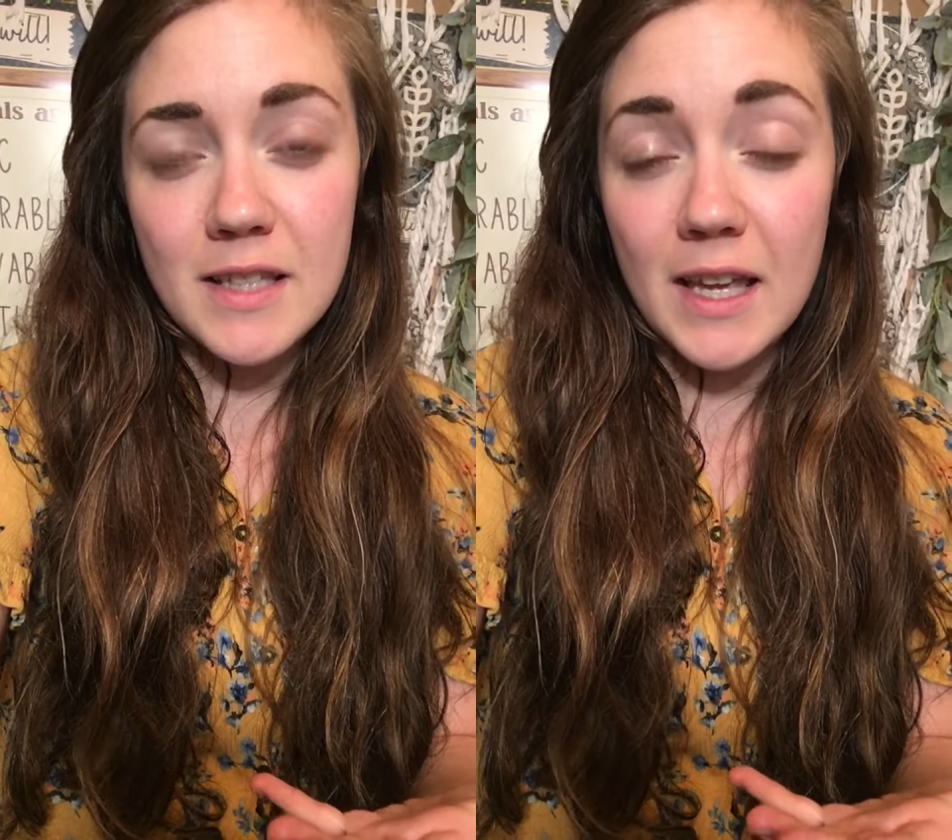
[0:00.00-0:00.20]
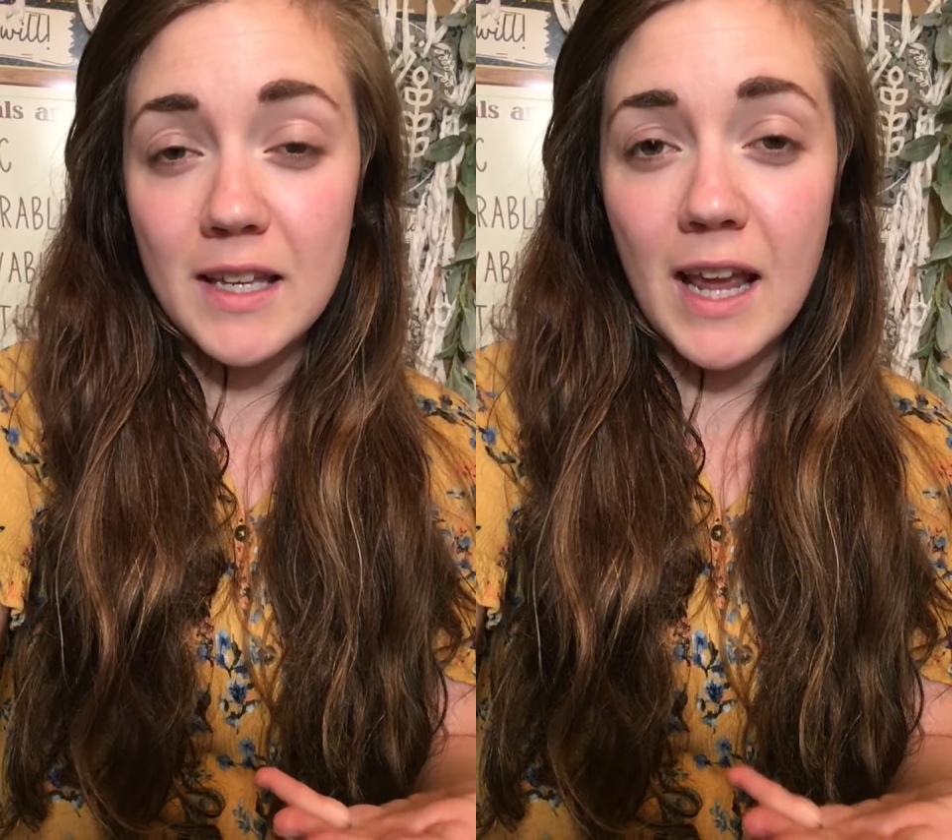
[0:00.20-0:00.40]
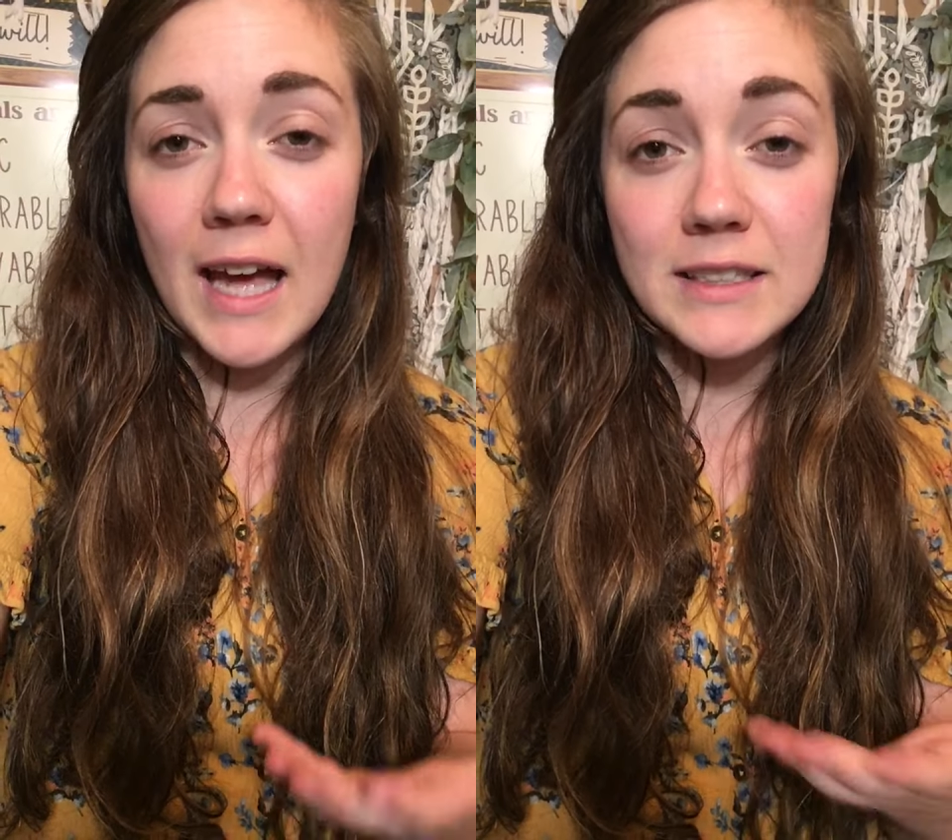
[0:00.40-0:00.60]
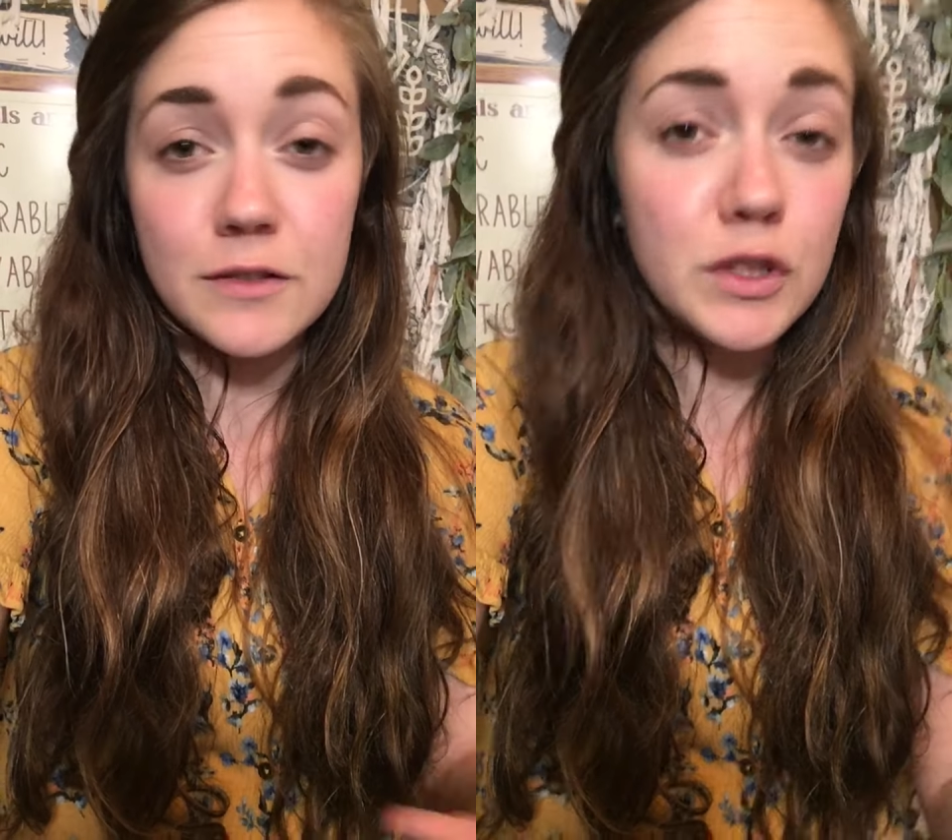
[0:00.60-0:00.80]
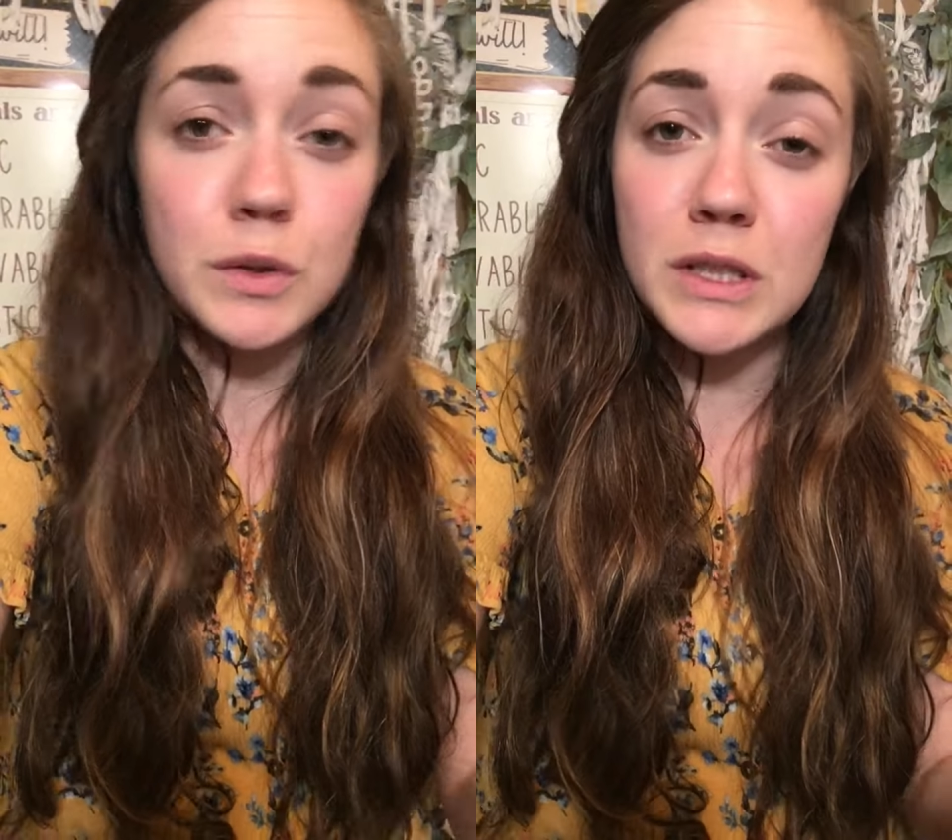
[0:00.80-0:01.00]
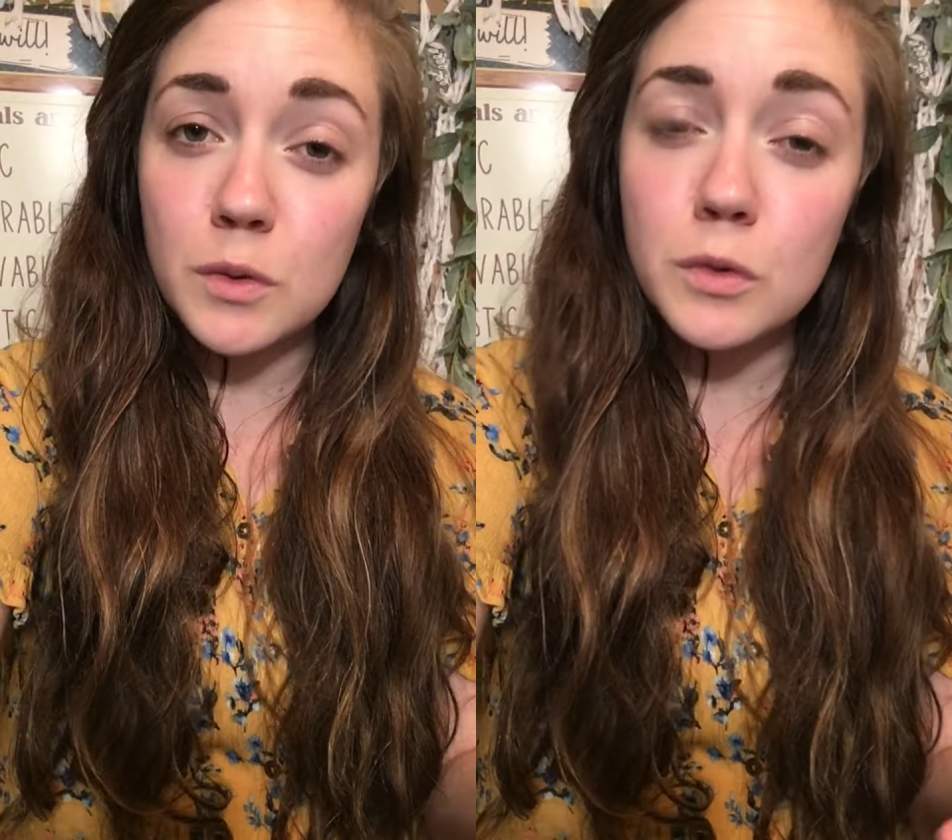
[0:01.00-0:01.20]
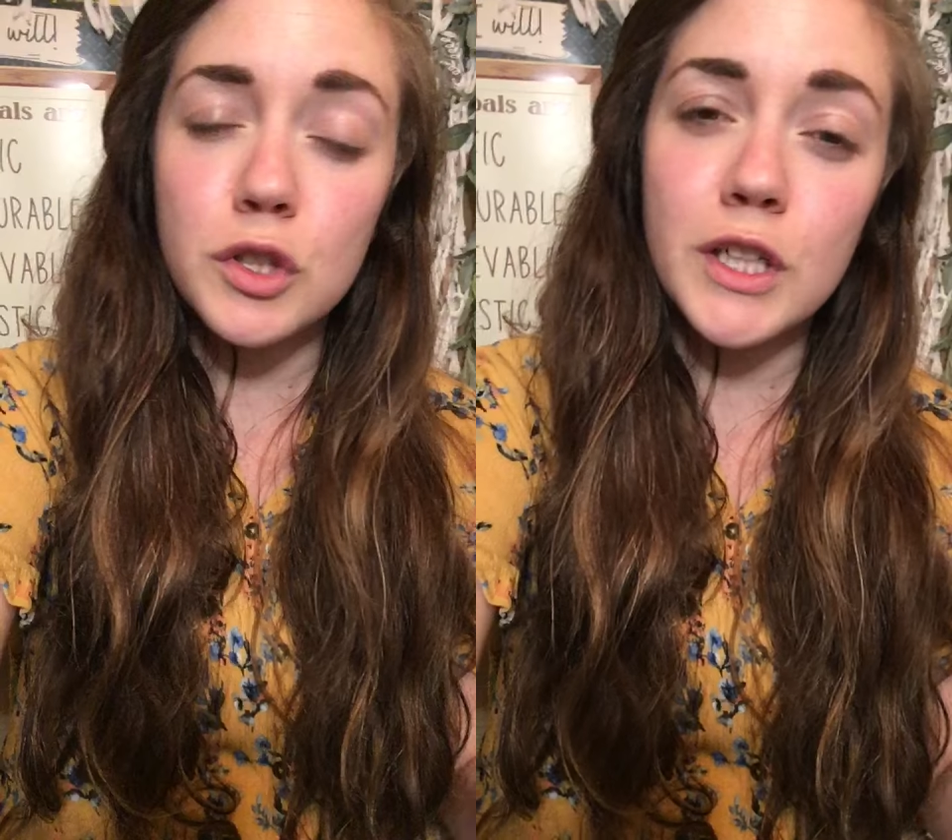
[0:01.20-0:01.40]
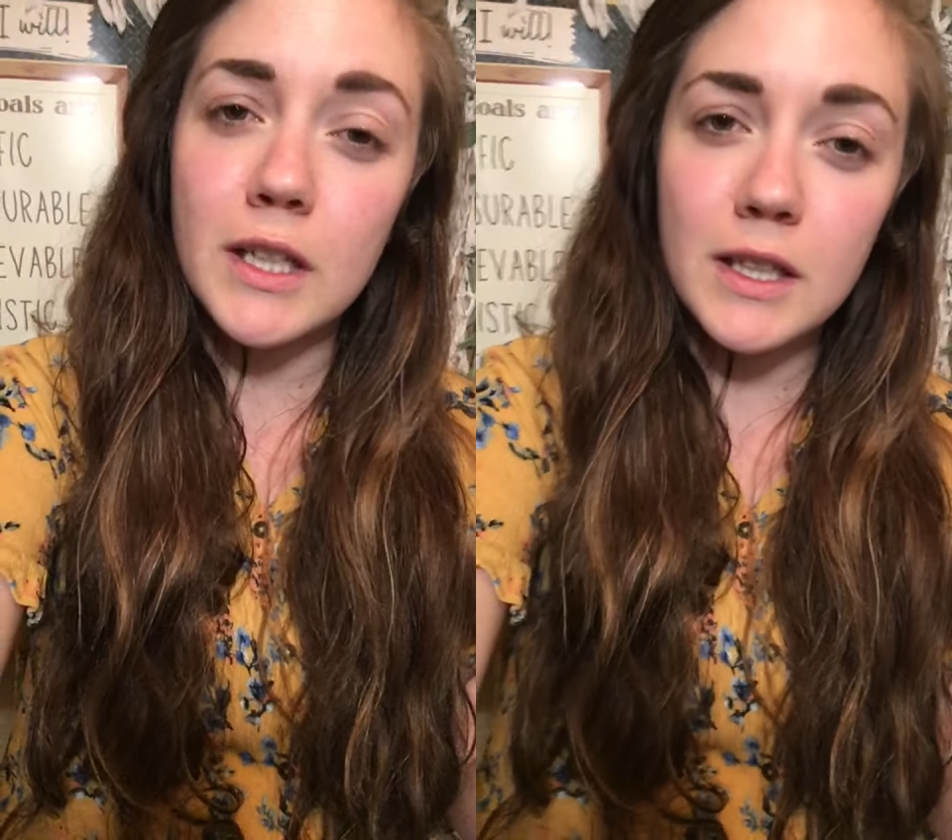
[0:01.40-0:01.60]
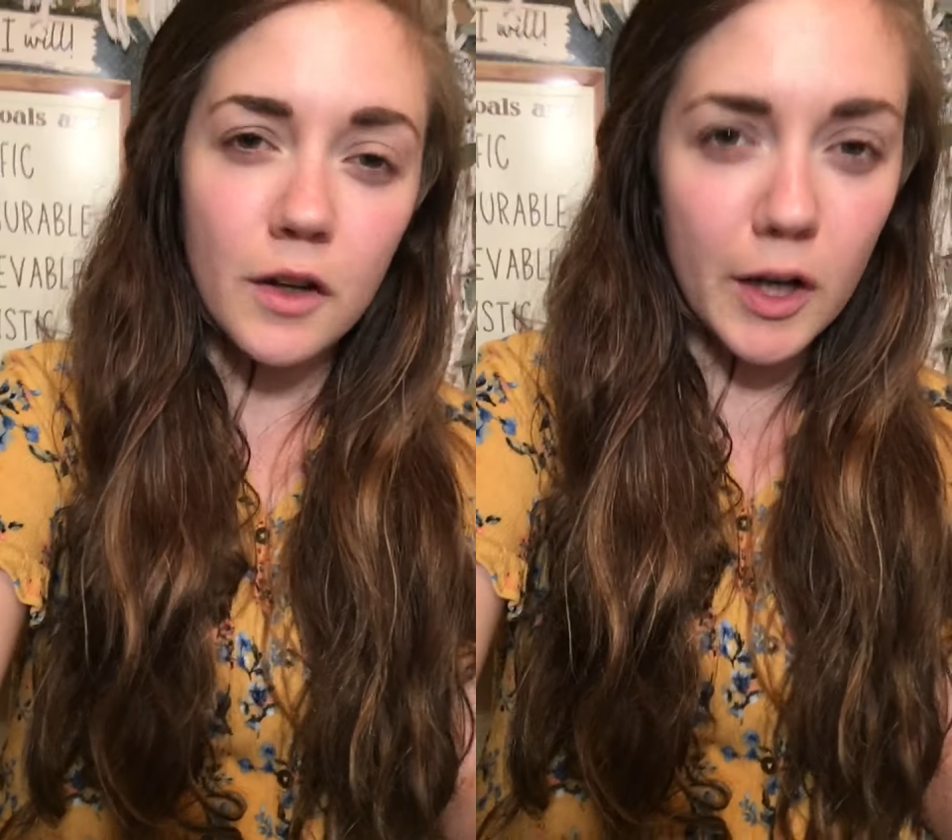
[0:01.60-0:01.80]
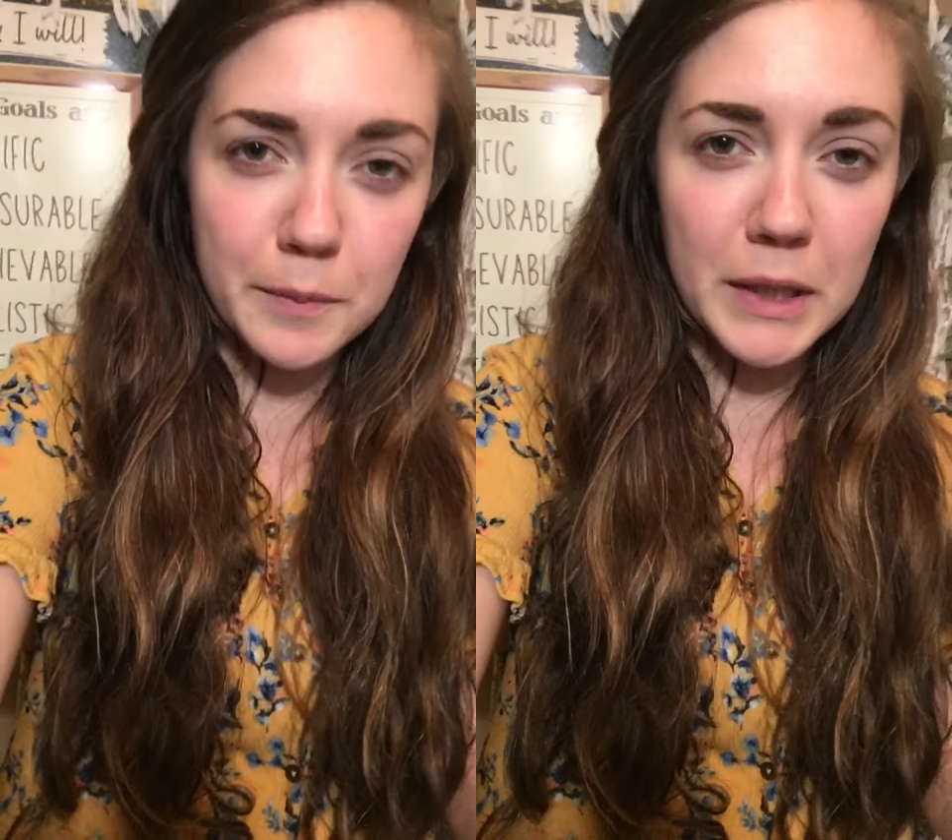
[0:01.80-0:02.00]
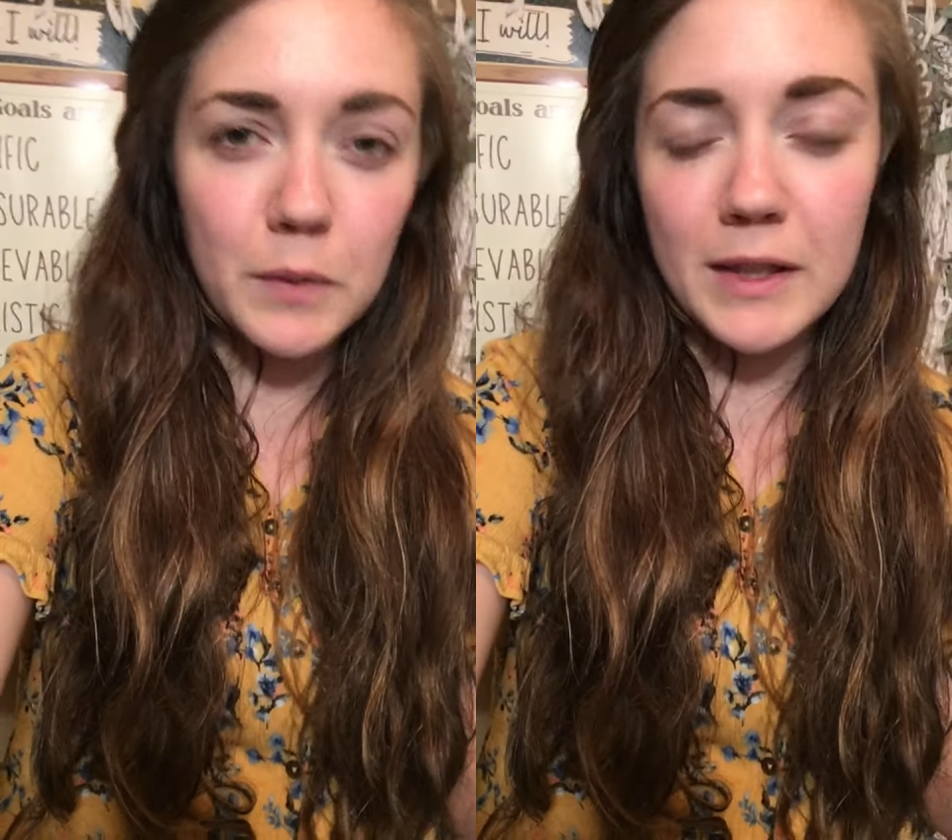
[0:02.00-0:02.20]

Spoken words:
an active duty soldier in the Army.